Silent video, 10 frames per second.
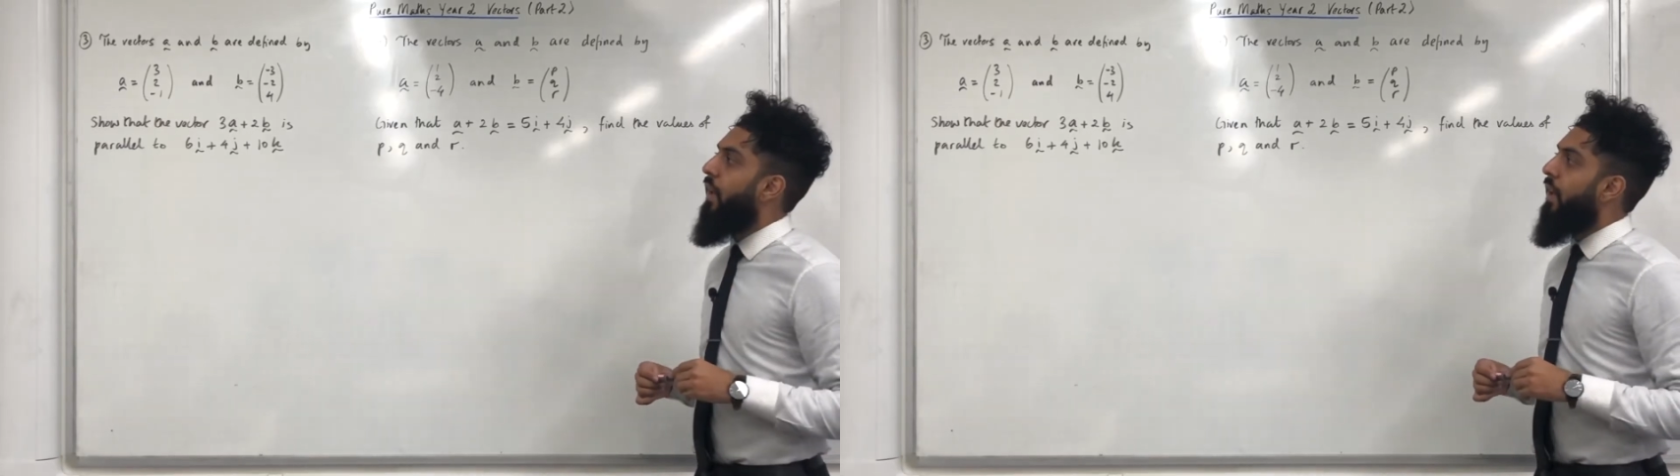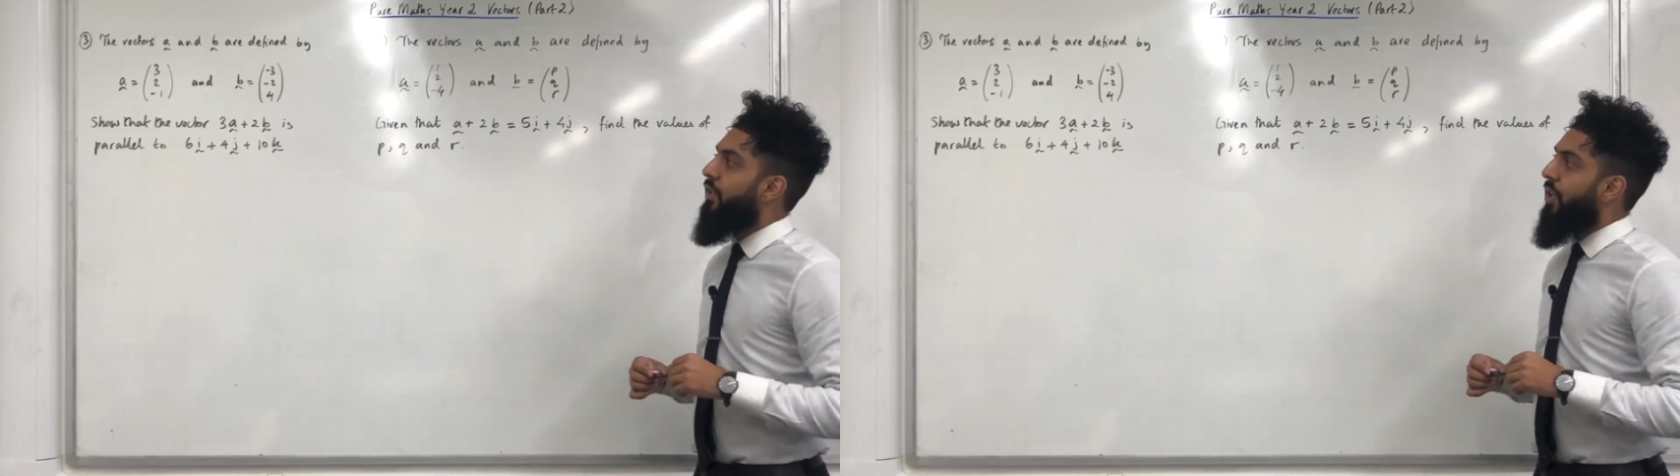
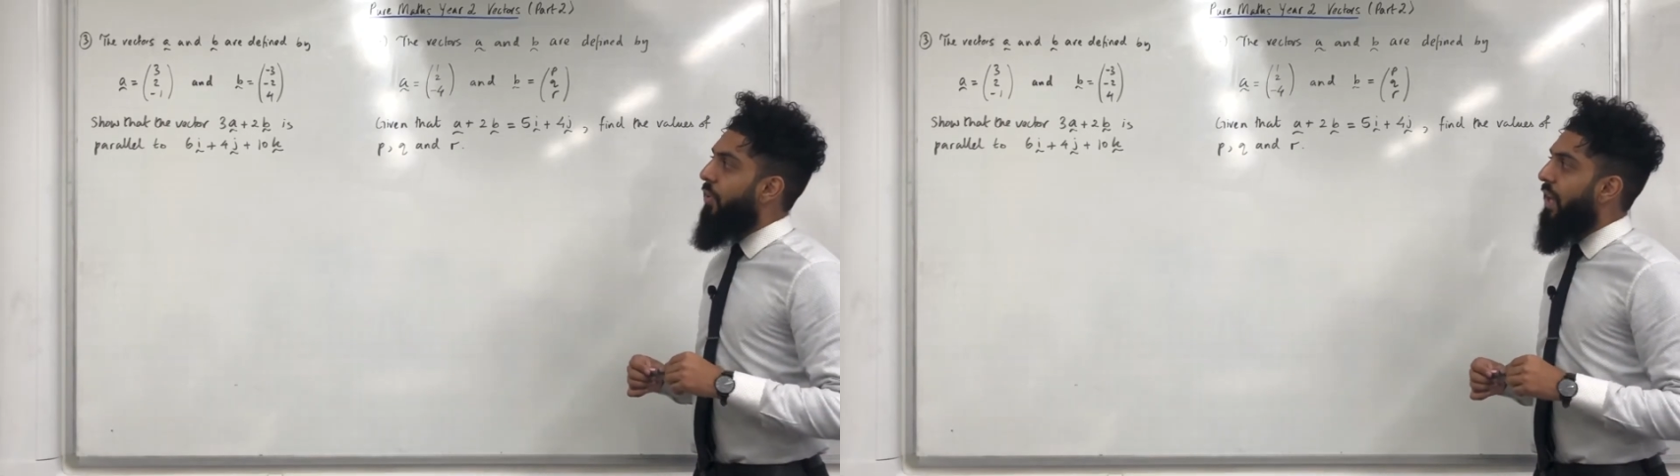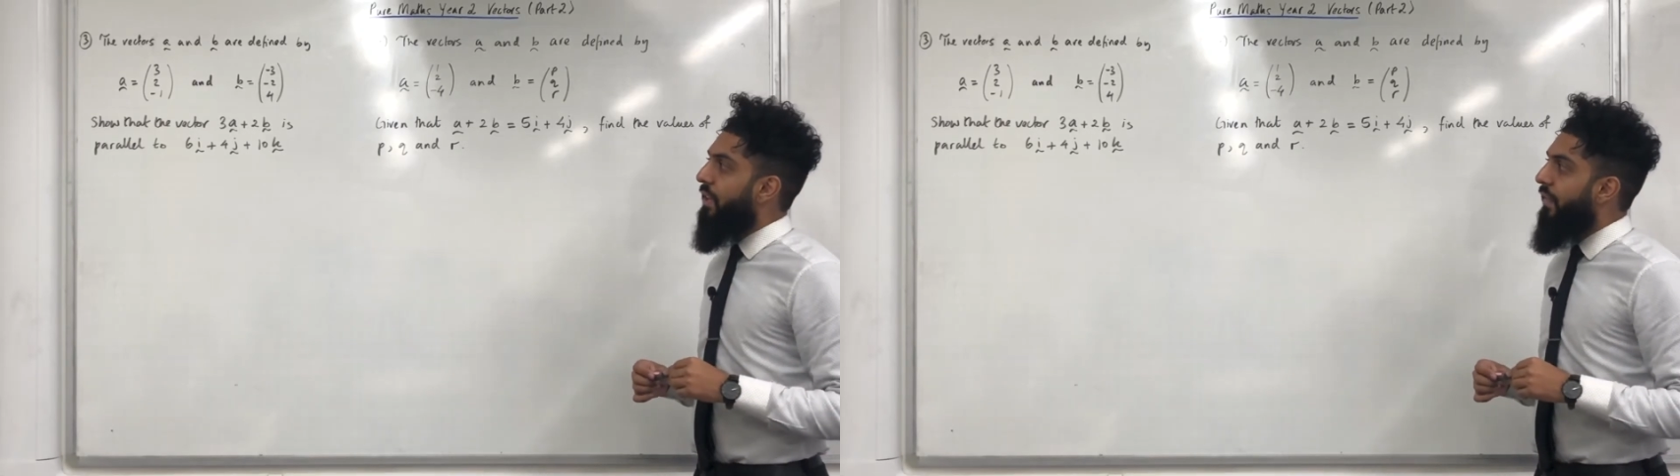Show
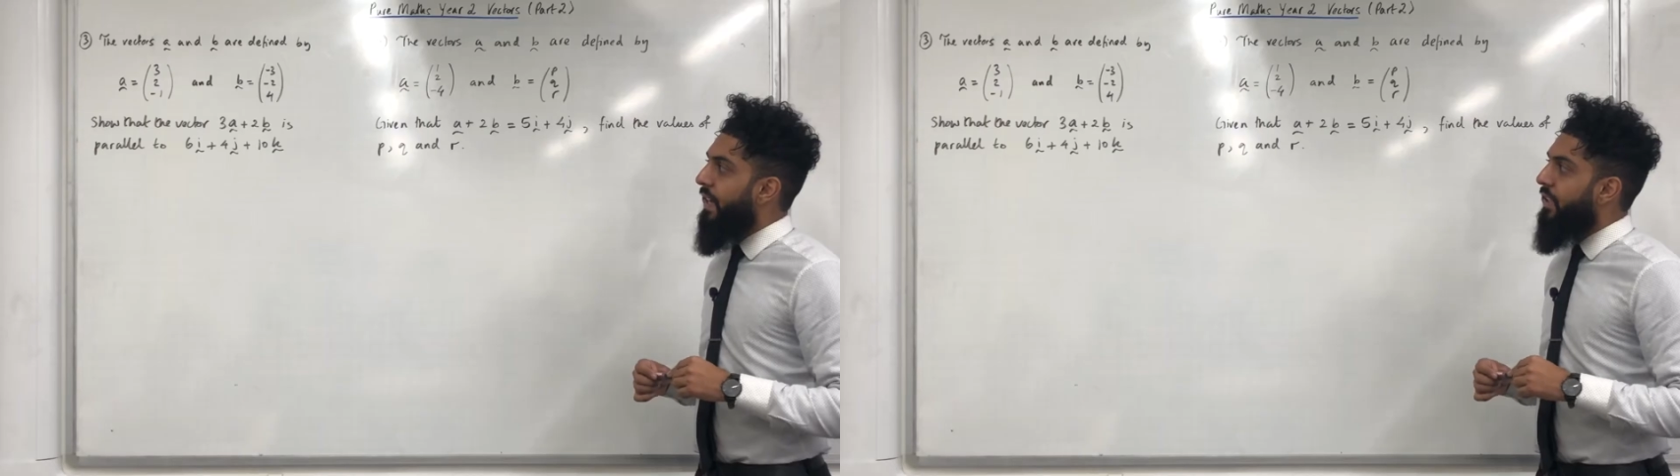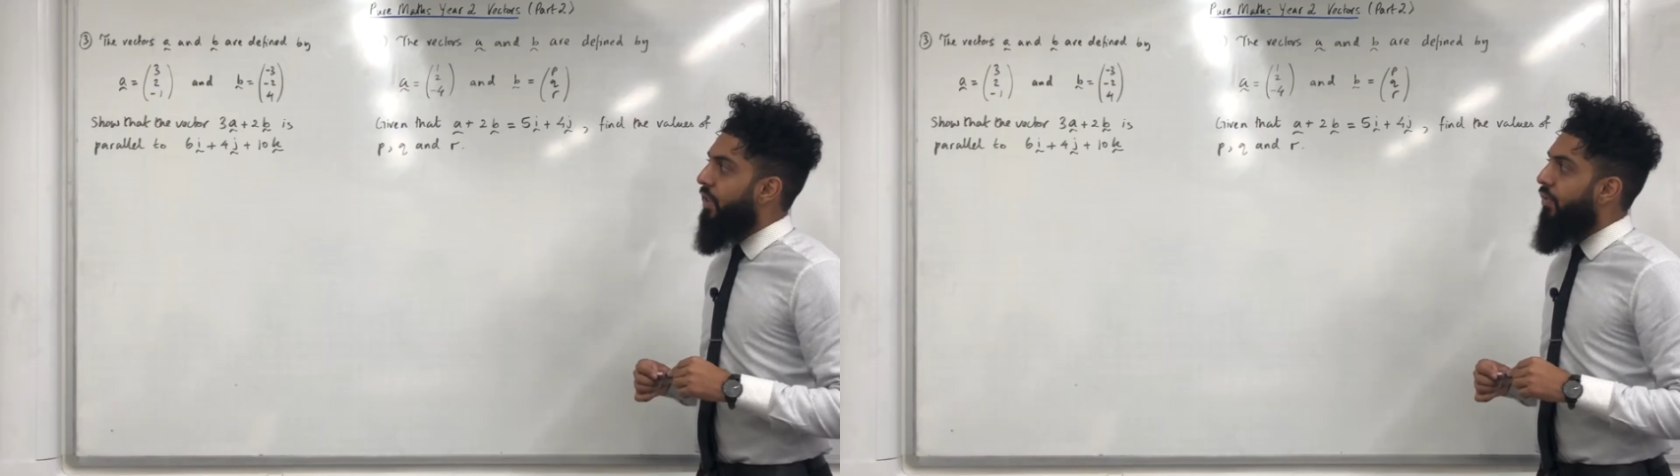that the
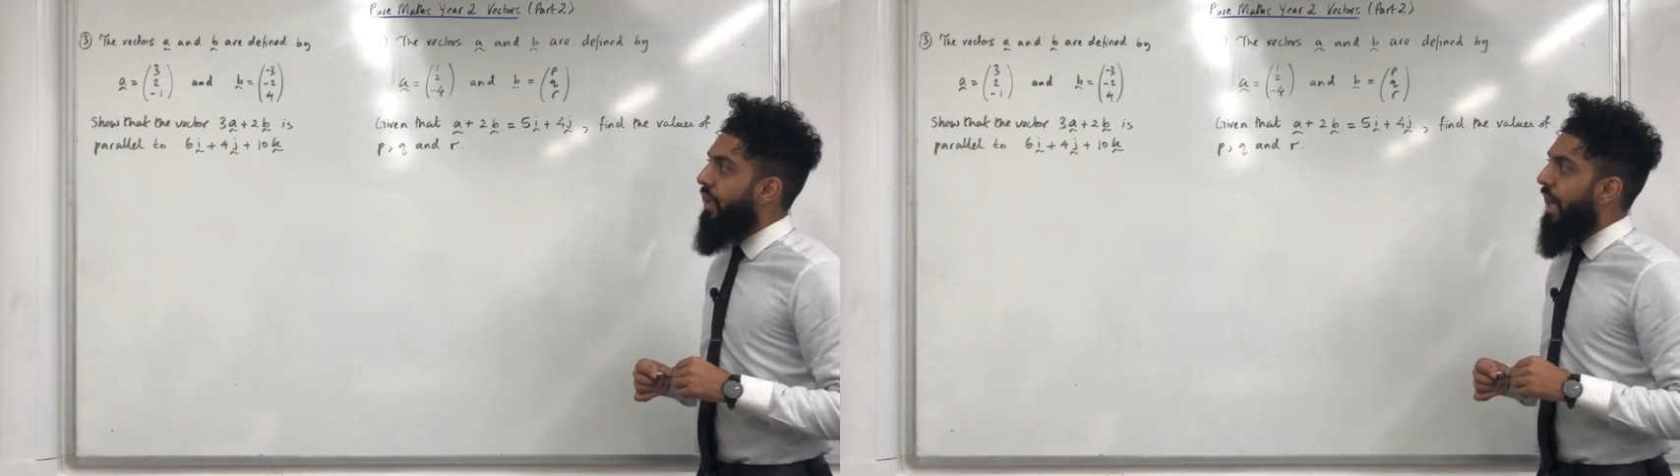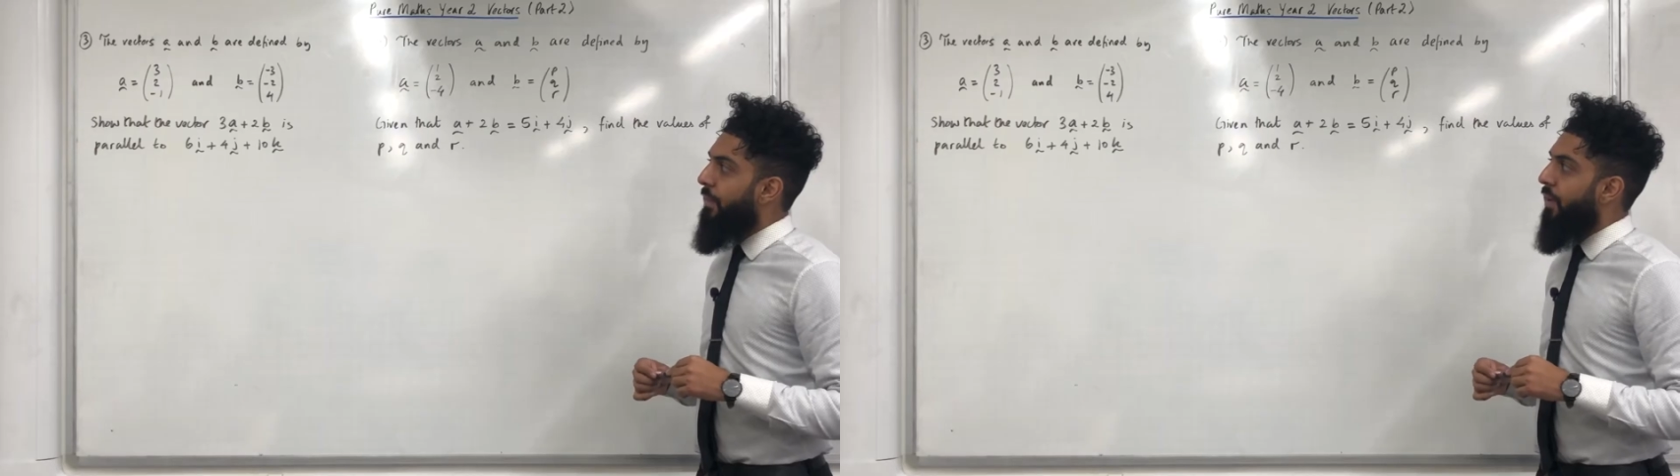vector 3a